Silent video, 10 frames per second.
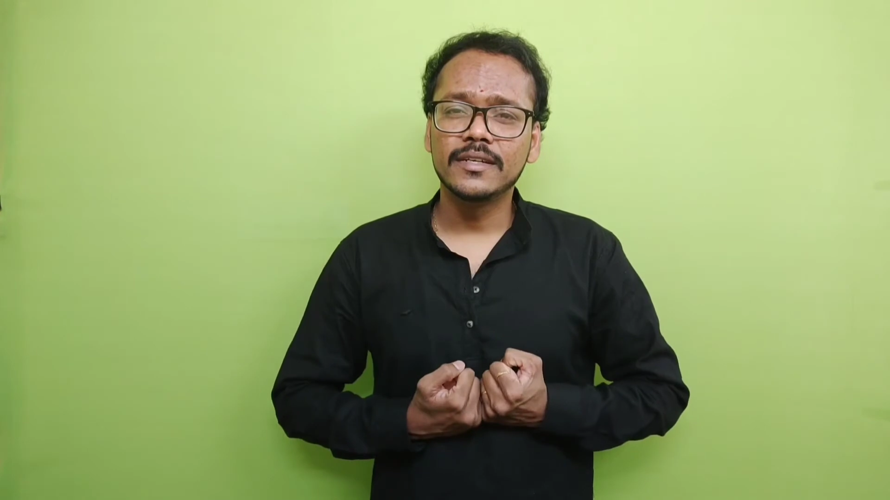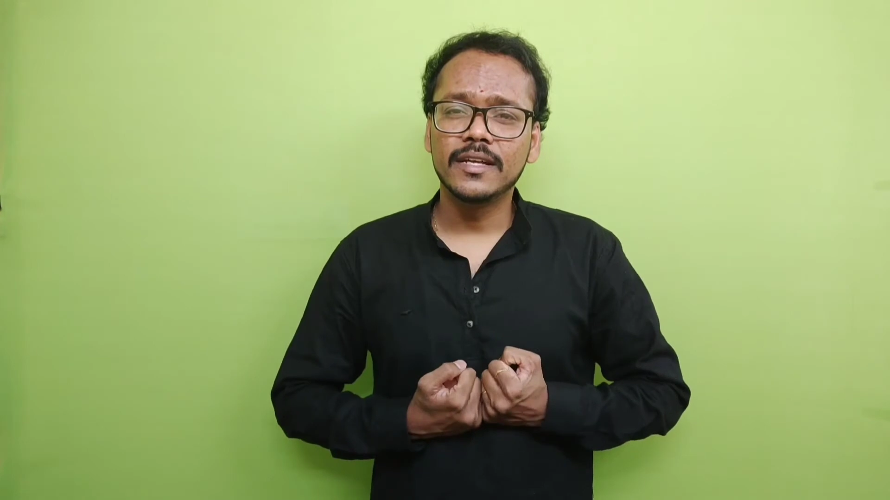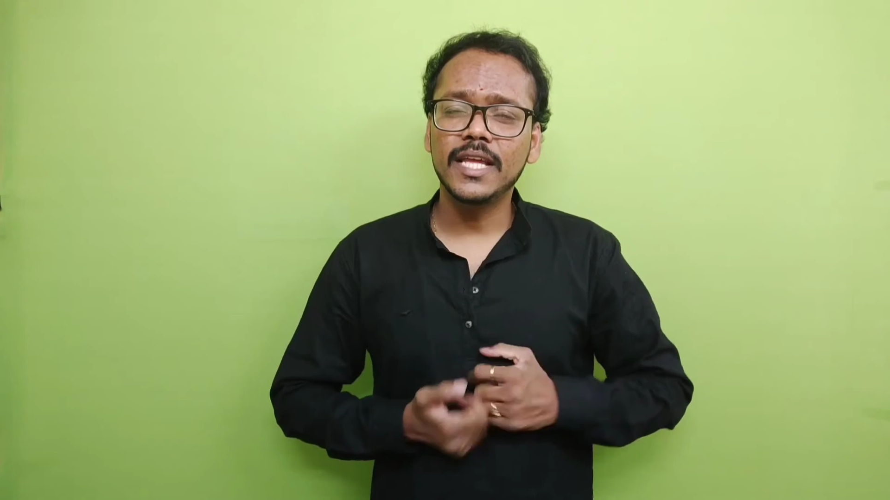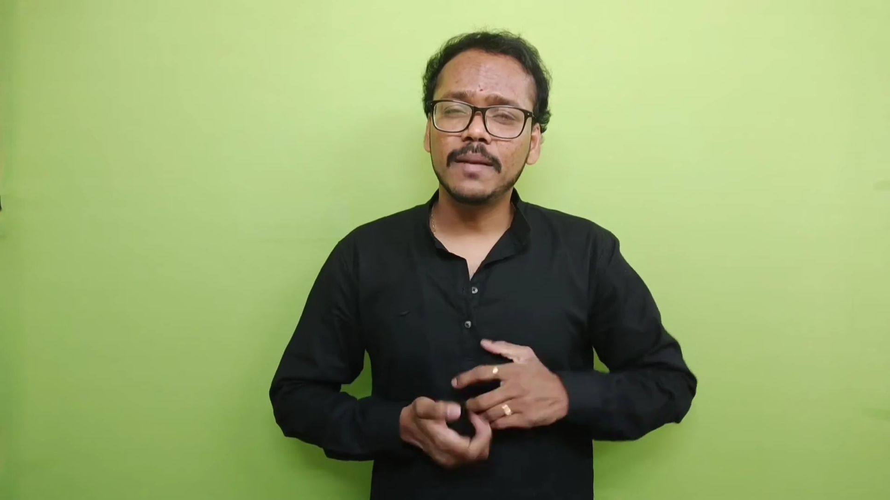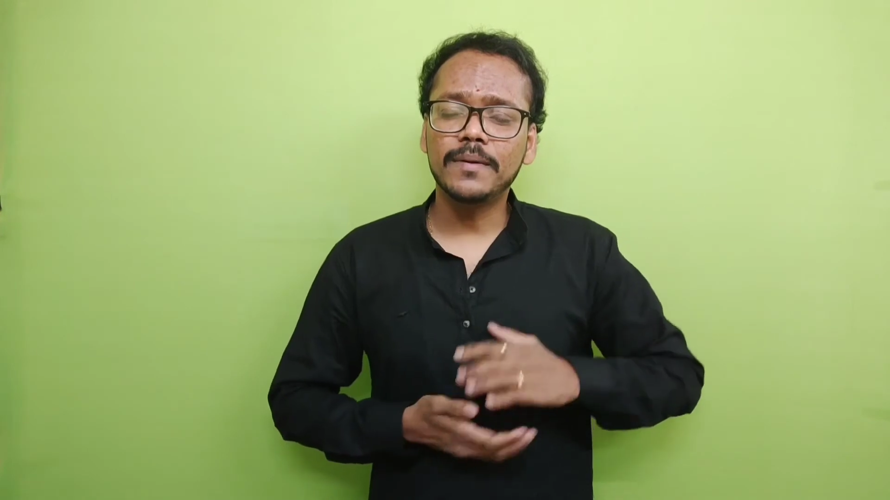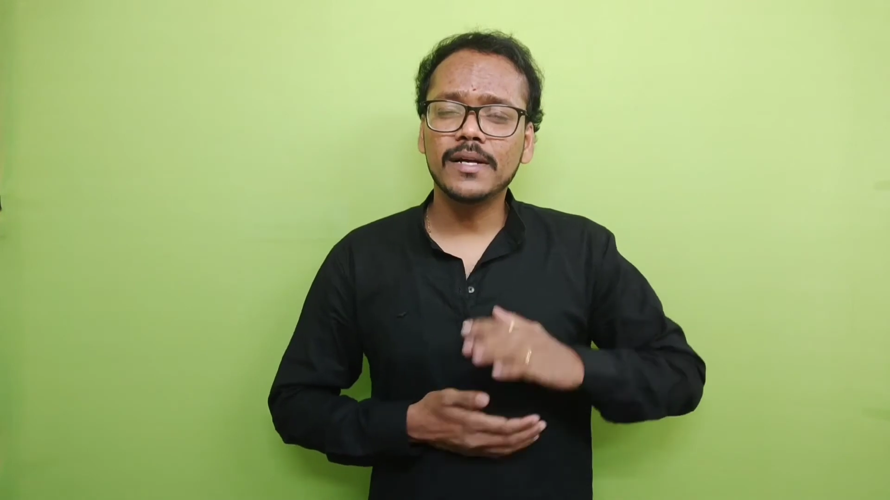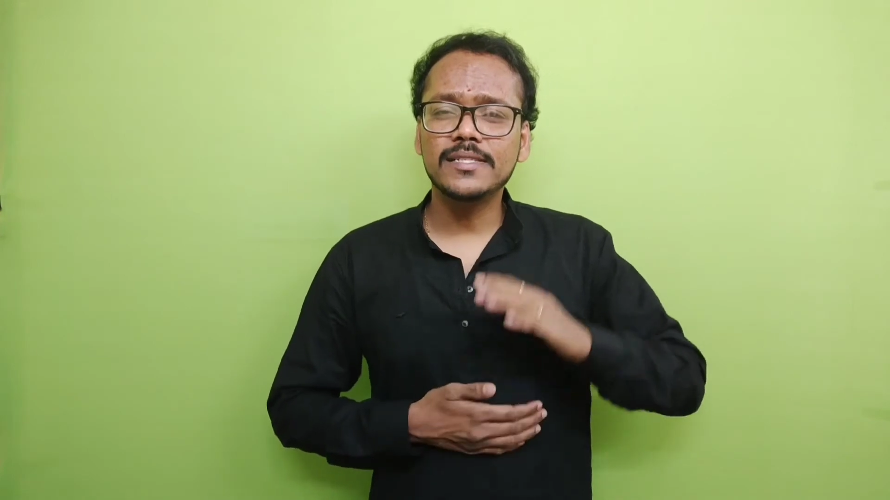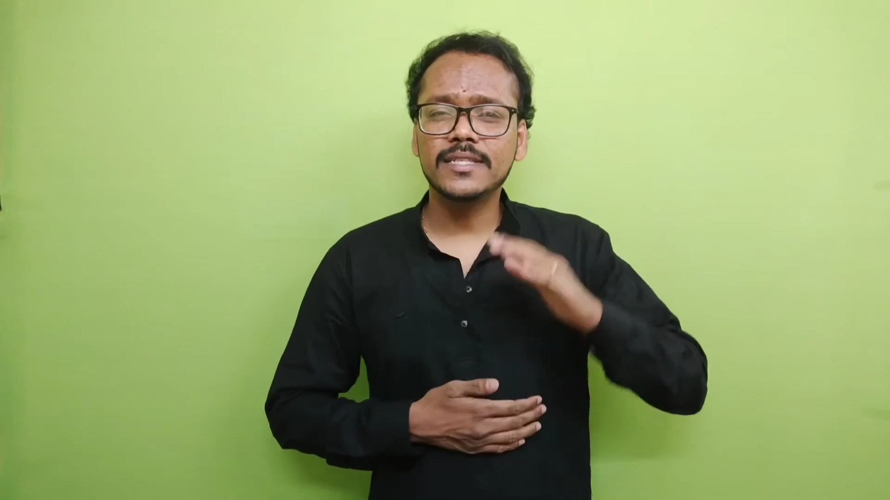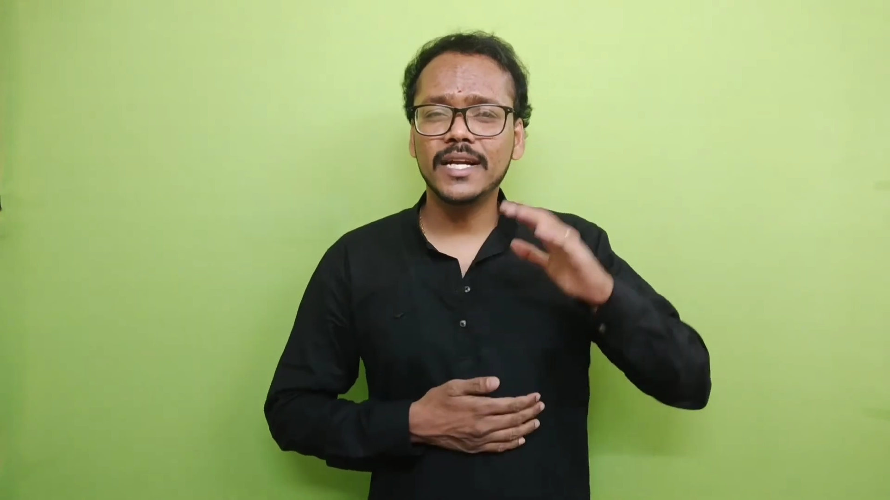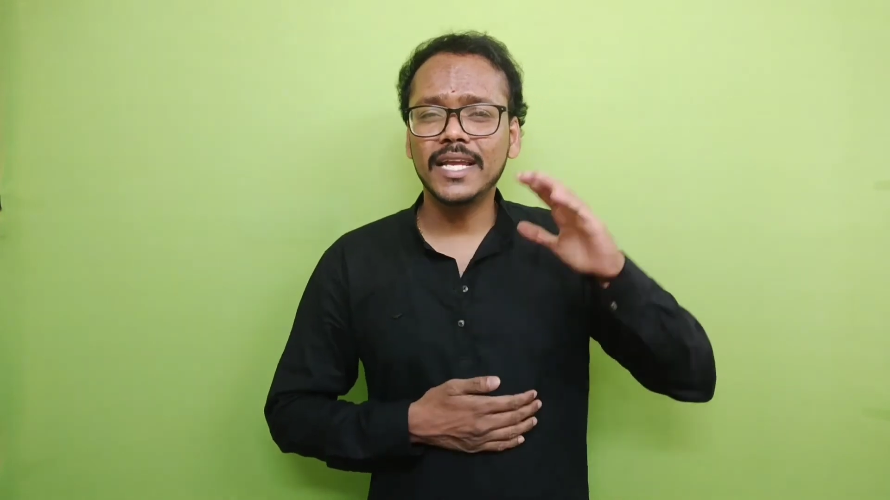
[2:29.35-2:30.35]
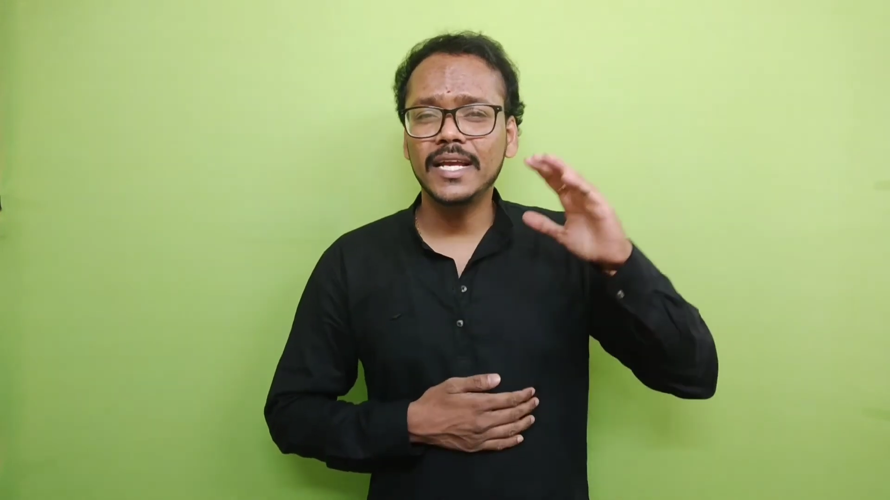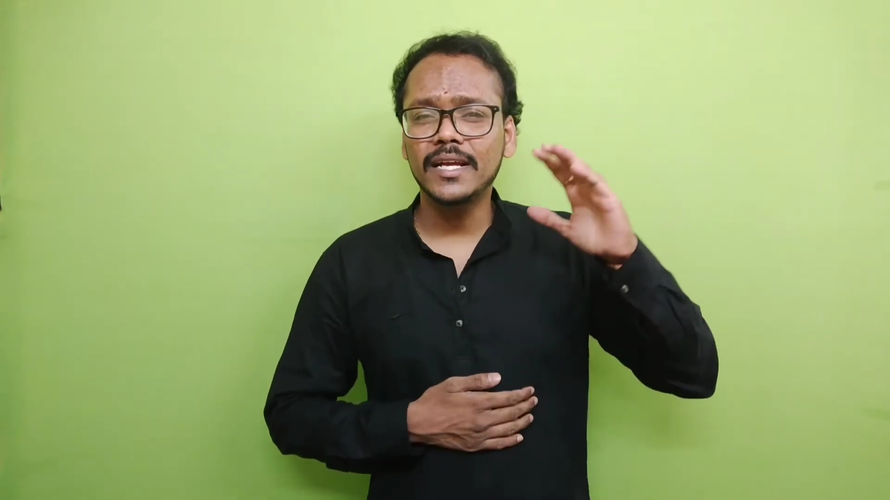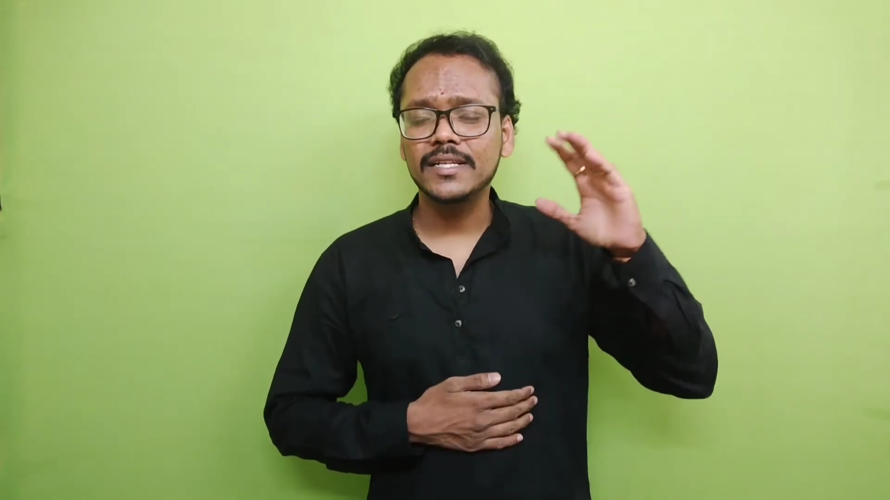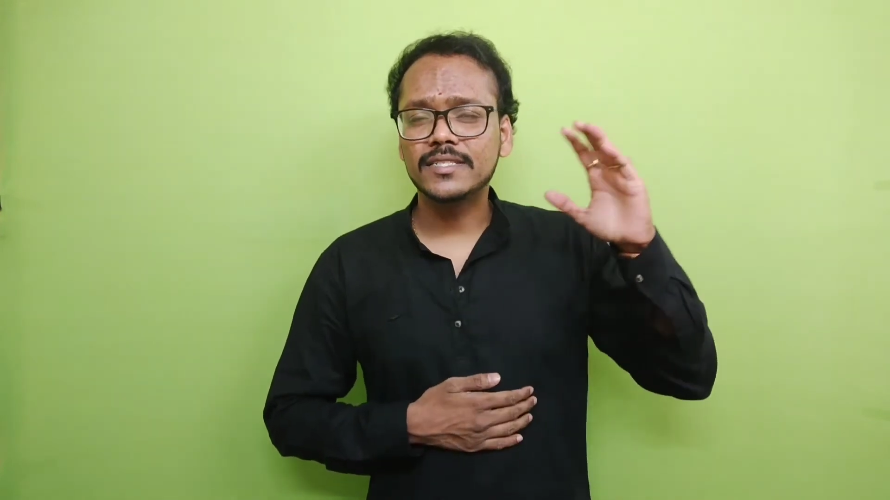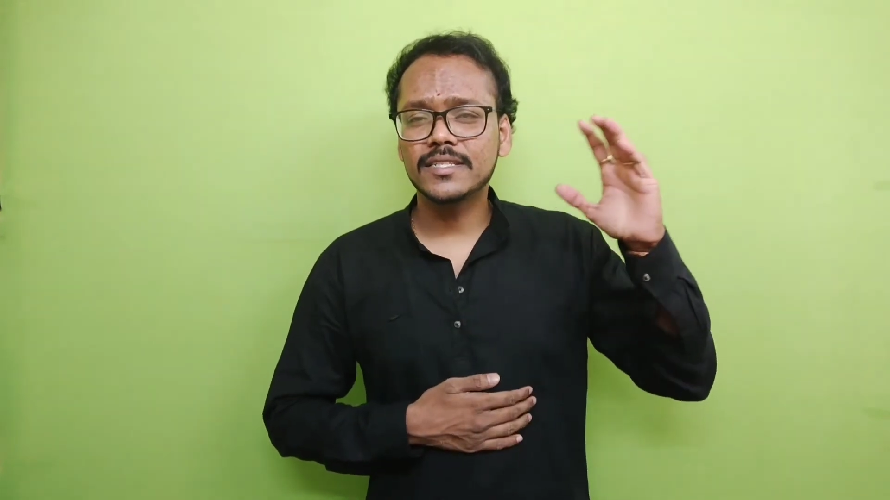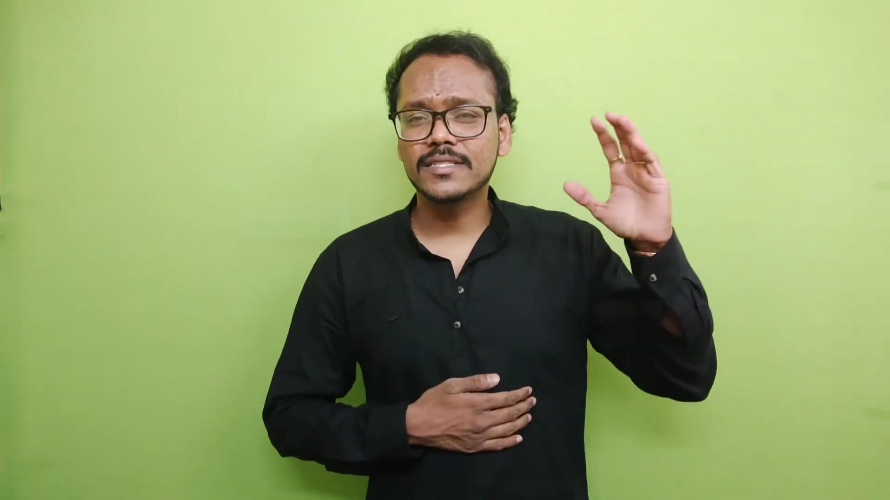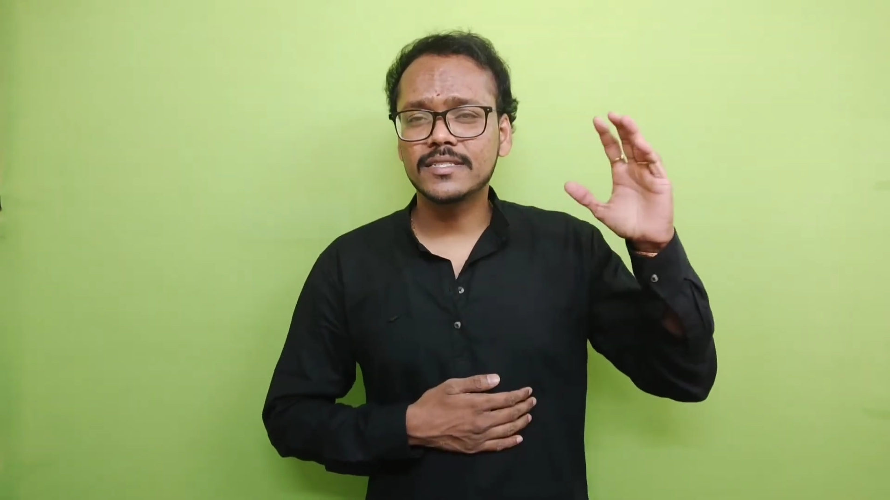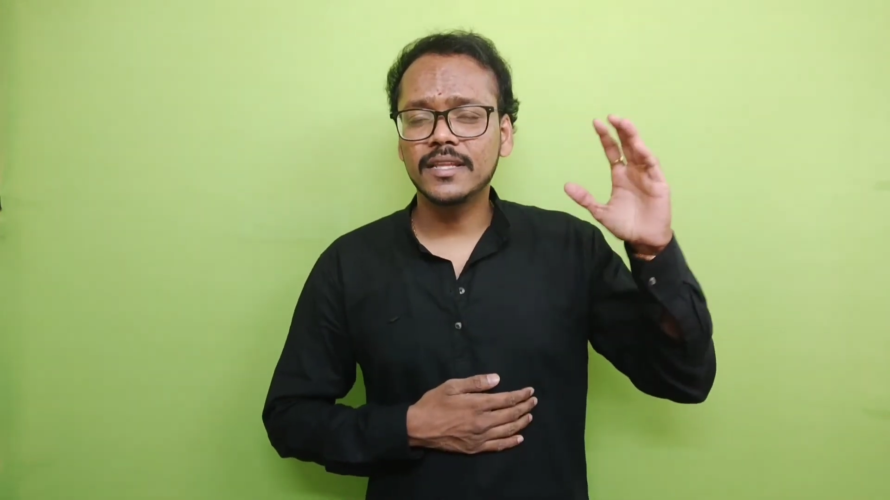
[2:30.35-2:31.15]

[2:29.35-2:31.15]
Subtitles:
Their pulse rate increases,